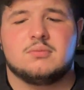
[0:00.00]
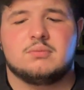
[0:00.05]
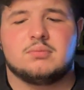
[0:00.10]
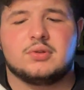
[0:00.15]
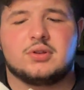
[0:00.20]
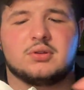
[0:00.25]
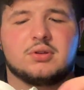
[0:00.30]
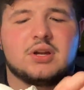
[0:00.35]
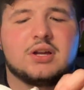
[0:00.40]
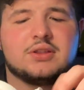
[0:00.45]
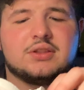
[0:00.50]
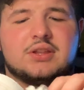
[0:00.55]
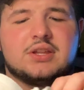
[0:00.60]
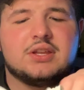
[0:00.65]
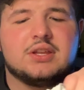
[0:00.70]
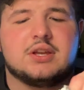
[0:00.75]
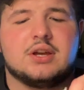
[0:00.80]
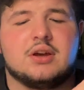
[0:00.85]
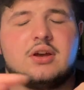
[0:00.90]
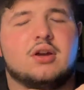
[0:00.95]
But you got
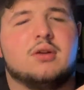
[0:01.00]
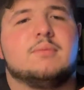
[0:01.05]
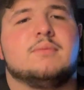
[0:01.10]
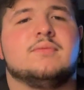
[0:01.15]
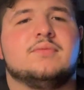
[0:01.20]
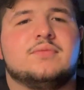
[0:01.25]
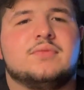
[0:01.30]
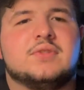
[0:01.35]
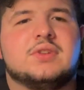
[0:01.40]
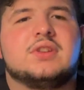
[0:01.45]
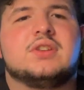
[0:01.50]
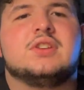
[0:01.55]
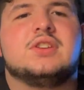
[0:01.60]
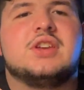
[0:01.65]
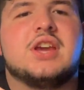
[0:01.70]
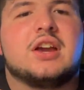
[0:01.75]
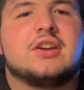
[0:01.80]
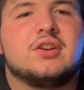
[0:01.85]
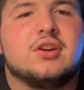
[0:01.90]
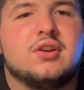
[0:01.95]
the um,
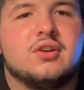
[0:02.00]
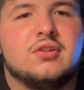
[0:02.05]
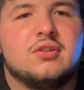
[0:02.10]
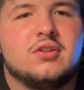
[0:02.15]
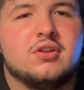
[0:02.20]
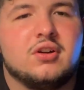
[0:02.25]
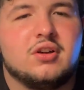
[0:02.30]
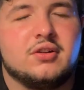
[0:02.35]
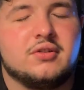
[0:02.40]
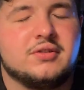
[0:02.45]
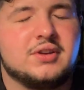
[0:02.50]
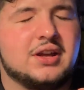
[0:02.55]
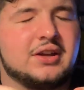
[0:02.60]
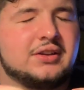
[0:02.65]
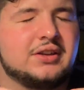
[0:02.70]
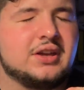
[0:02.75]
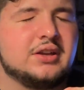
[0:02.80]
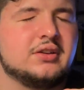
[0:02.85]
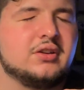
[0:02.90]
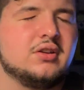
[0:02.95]
gecko, or
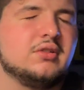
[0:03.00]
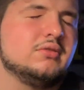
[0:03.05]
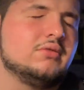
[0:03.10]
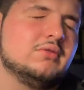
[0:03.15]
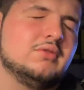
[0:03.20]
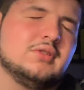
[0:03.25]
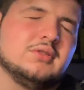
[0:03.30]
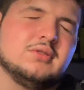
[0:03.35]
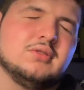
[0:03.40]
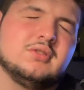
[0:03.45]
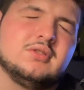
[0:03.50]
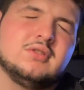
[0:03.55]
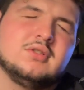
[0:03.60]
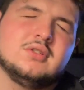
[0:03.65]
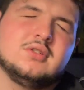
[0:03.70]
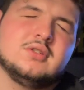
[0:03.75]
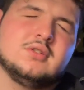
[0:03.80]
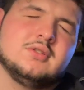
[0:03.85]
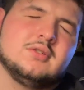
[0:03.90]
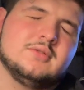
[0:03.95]
not gecko,
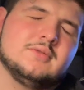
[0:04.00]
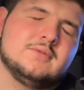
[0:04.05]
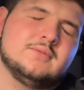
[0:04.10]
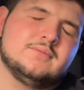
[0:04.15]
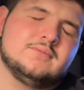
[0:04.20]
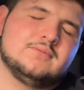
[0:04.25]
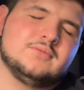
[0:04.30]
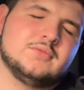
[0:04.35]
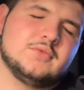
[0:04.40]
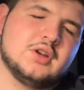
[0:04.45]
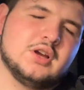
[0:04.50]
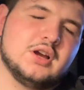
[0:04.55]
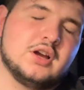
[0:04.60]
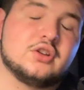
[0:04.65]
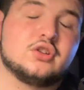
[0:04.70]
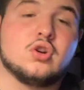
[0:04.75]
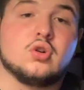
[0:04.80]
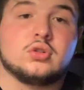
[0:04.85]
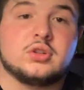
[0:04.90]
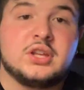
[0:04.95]
uh,
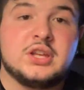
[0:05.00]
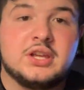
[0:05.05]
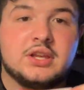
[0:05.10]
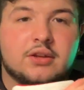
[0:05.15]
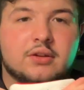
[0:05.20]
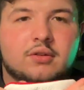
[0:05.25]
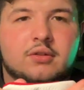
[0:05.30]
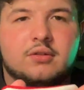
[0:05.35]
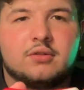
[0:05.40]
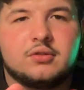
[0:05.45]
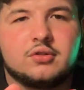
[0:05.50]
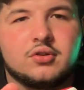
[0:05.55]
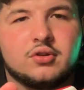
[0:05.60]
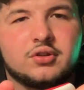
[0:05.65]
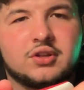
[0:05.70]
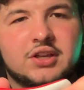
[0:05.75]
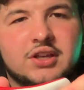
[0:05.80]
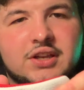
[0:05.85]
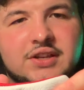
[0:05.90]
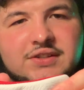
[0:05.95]
coquí,
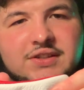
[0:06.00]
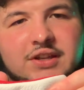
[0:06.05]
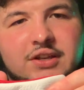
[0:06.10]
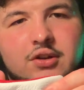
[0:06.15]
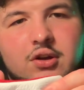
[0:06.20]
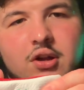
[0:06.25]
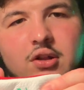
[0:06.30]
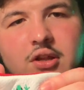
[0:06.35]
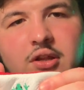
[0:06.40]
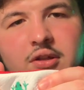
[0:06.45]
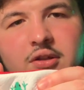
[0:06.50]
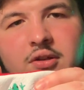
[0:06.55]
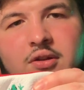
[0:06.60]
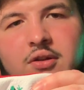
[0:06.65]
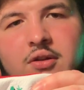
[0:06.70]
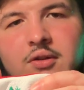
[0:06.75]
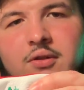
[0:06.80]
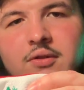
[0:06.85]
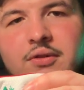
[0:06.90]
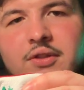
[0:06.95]
coquí as they call it.
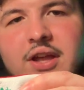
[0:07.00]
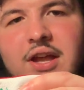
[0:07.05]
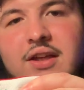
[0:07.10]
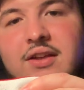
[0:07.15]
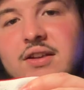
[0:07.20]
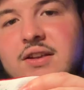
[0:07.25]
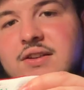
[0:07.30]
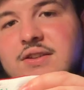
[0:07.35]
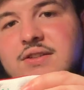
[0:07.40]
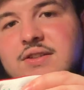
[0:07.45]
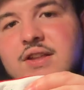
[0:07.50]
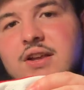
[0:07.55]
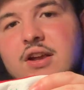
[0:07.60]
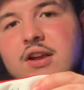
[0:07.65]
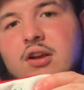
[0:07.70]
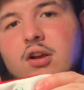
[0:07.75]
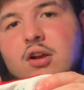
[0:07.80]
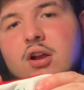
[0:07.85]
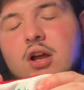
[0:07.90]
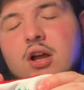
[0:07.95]
That is
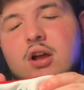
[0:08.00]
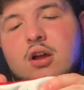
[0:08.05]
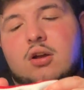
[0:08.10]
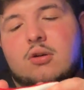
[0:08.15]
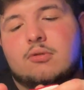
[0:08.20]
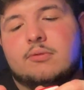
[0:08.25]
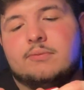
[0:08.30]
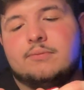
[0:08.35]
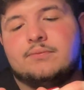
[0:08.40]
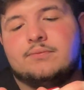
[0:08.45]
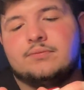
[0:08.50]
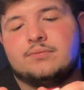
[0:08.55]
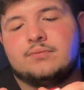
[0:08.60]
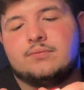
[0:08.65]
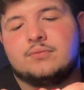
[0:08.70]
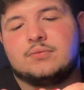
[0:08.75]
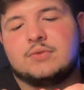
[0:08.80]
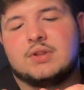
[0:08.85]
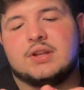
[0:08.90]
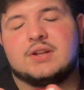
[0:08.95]
their um,
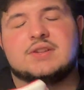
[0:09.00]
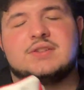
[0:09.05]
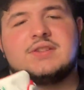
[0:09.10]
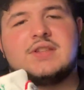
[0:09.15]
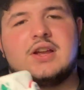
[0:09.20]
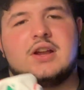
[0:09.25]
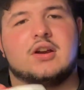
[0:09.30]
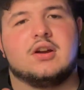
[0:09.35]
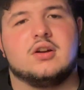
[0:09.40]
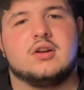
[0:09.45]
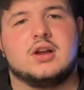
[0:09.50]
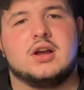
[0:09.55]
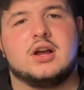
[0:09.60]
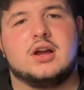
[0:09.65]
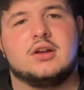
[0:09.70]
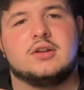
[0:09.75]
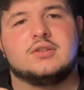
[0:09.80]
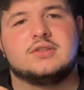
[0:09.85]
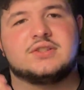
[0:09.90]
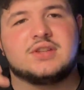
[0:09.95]
that is their
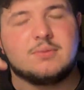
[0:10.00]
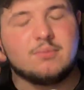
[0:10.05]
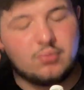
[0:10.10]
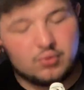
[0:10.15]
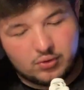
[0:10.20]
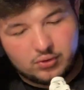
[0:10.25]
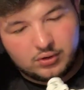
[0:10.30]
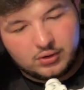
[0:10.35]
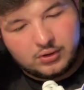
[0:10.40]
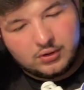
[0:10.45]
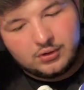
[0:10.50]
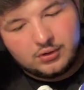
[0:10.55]
uh, symbol